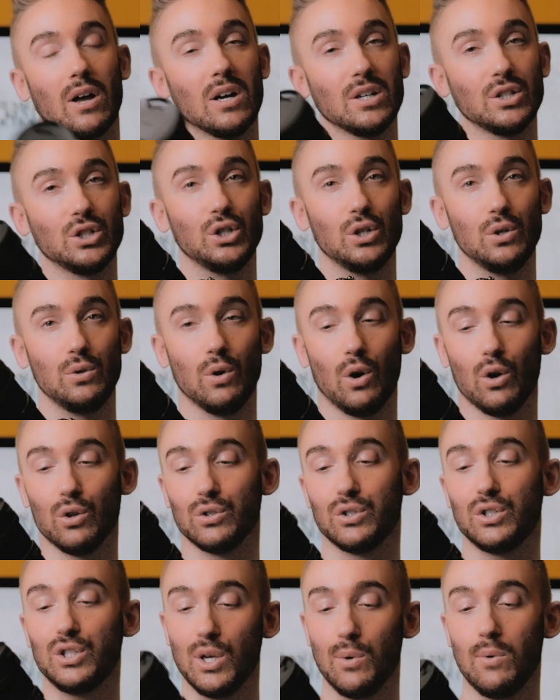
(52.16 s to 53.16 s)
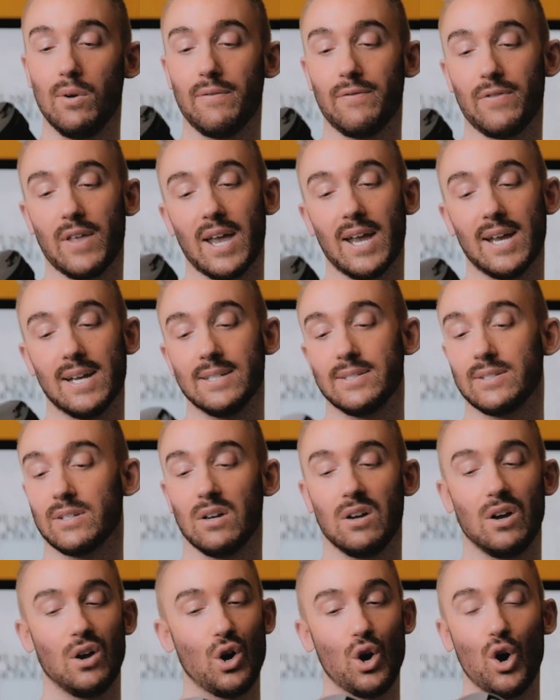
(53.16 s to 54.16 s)
I shoot on 2 of
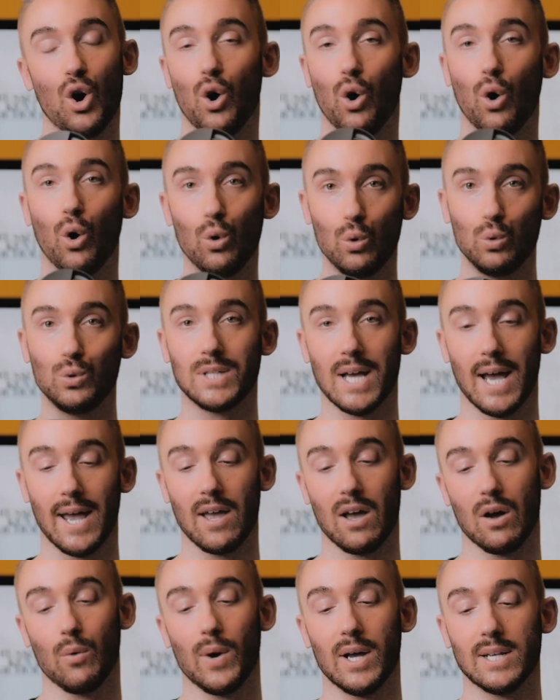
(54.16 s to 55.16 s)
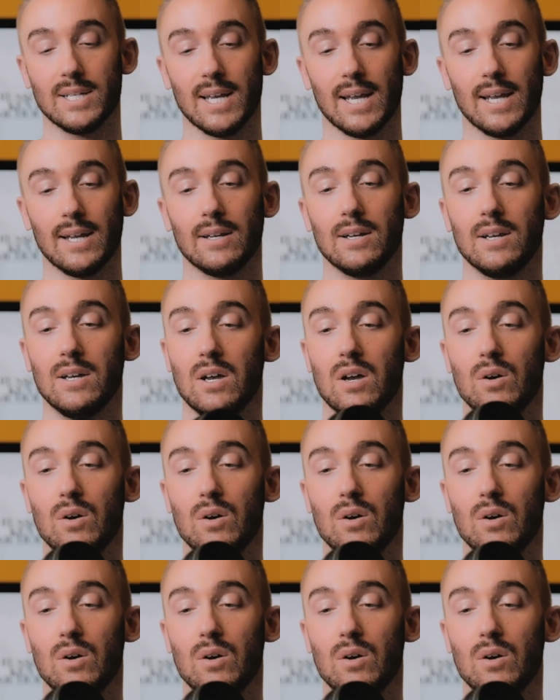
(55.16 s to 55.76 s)
these all day at a wedding,